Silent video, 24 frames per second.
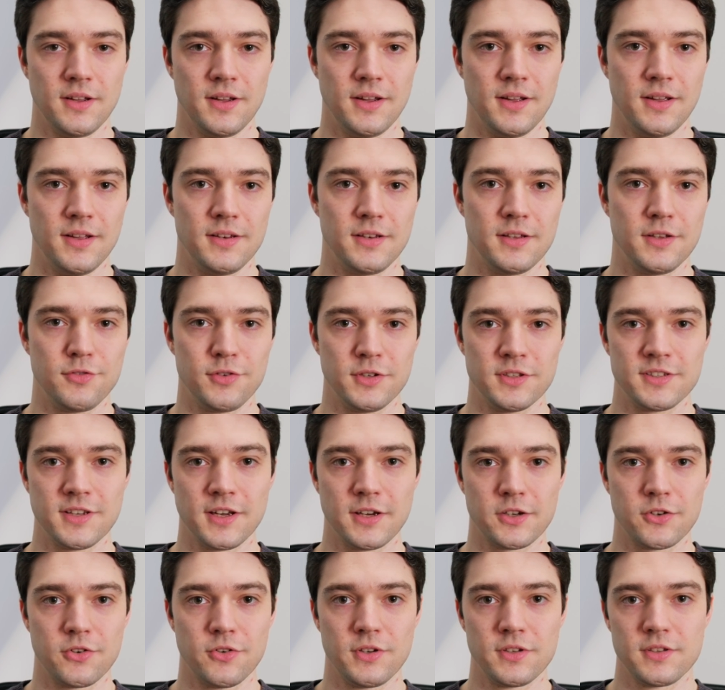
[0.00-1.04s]
and if it's
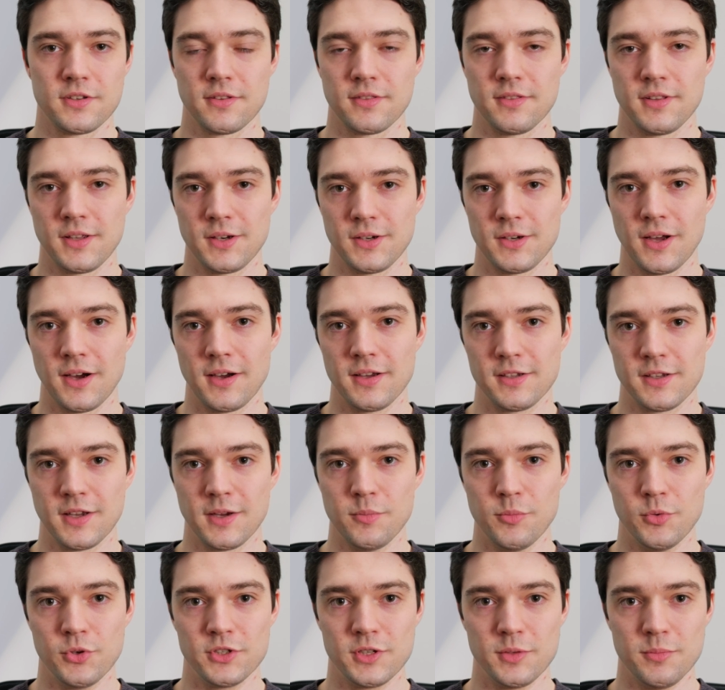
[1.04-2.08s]
accurate, then IK
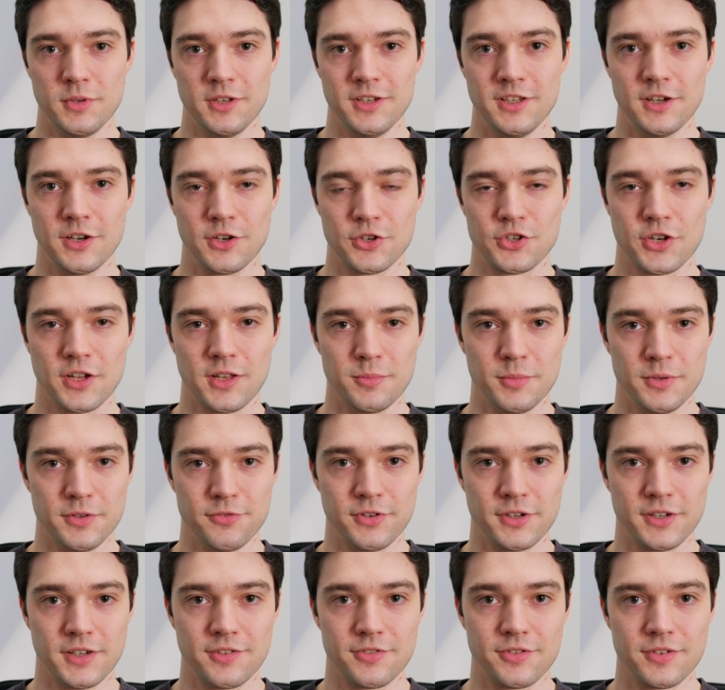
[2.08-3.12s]
Multimedia shall be
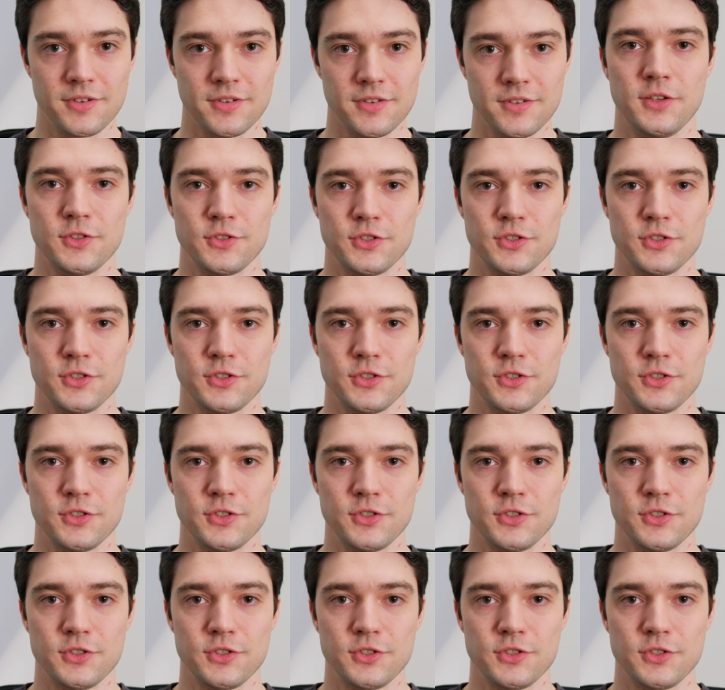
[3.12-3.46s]
forgiven.